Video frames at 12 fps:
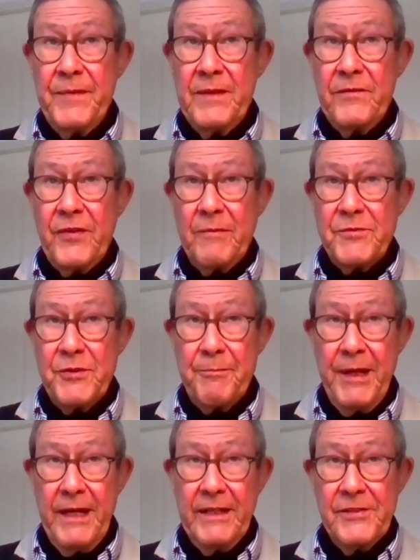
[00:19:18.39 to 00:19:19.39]
Some
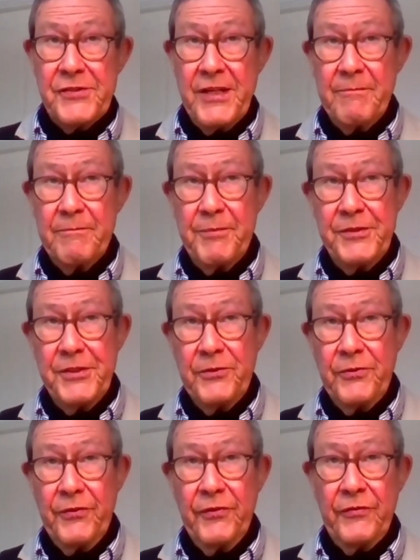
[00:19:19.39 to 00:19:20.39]
suppliers, some
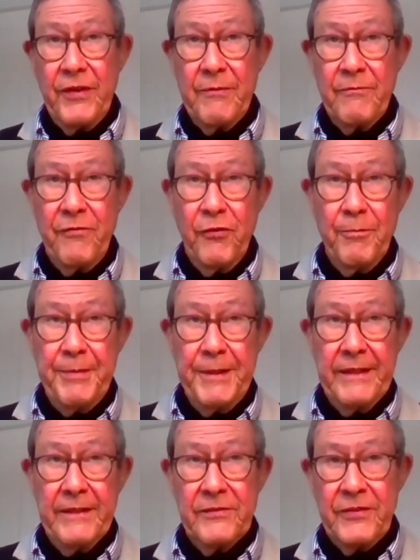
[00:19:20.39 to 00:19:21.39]
producers, some
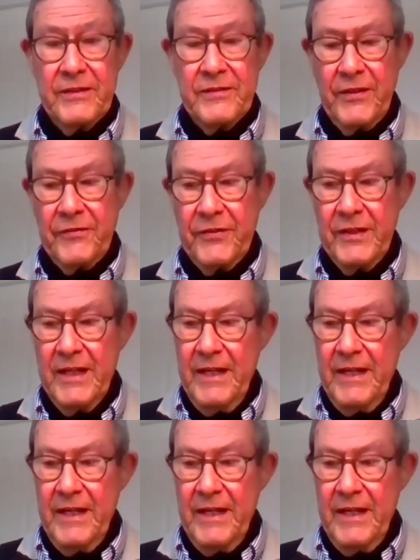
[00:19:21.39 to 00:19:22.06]
4PLs, etc.